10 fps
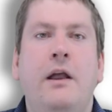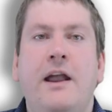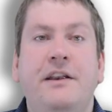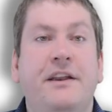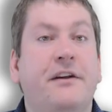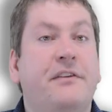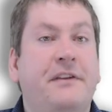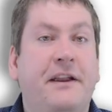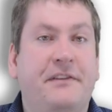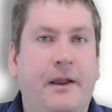And here's
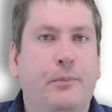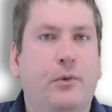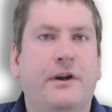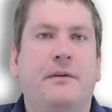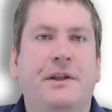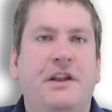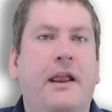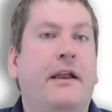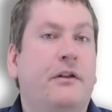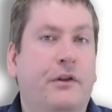the example we're going to be
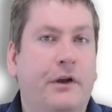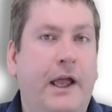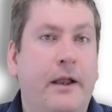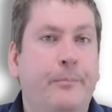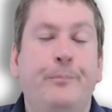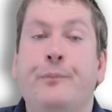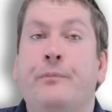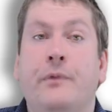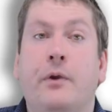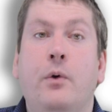taking a look at.
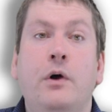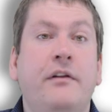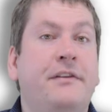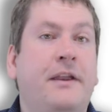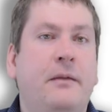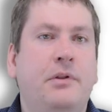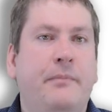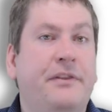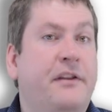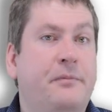The goal is to
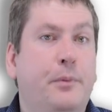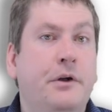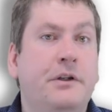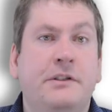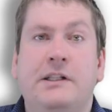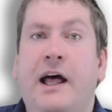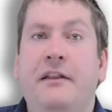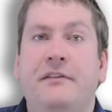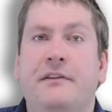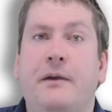implement this book
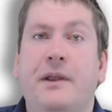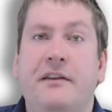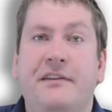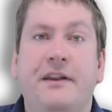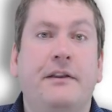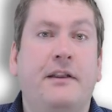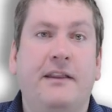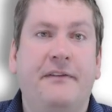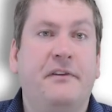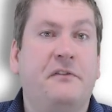class that we can see on the
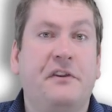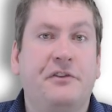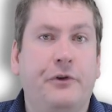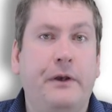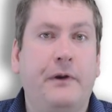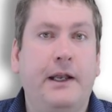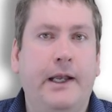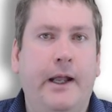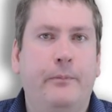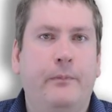left of the screen right
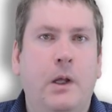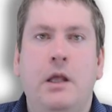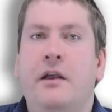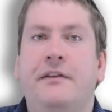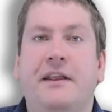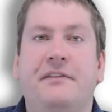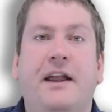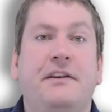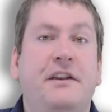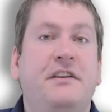now. The
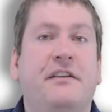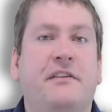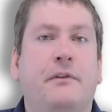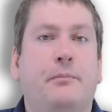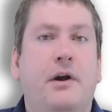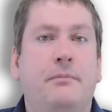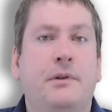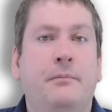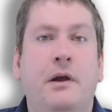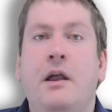exact details of the
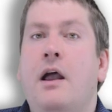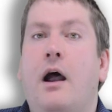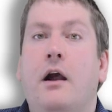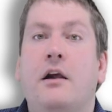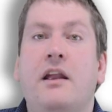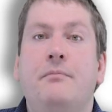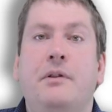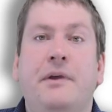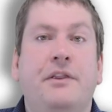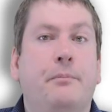problem are
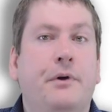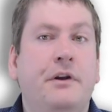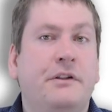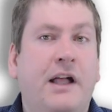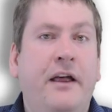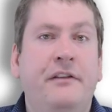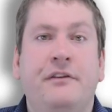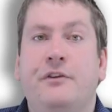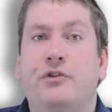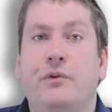implement the book
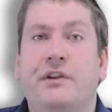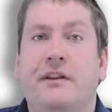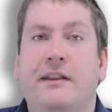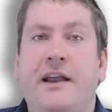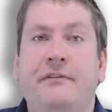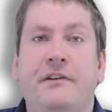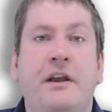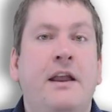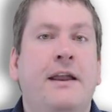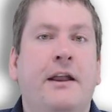class, shown to the left,
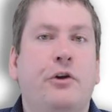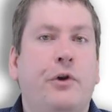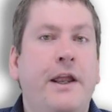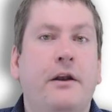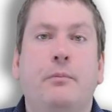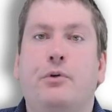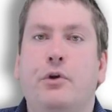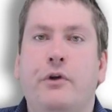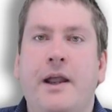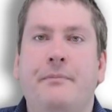and create a
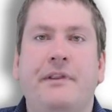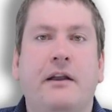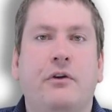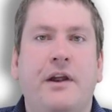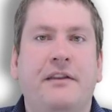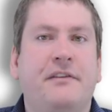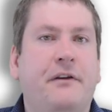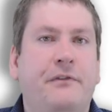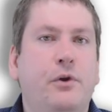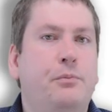program that creates
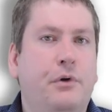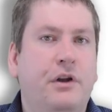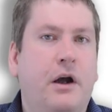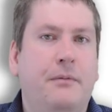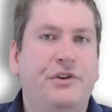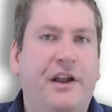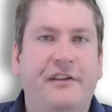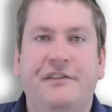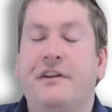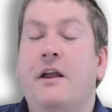a few book
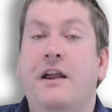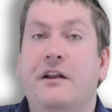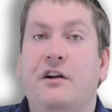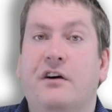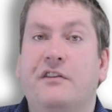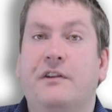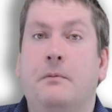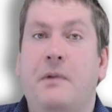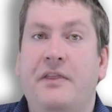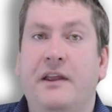objects and calls their
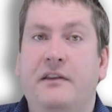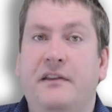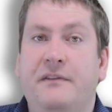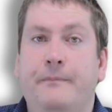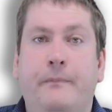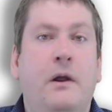methods.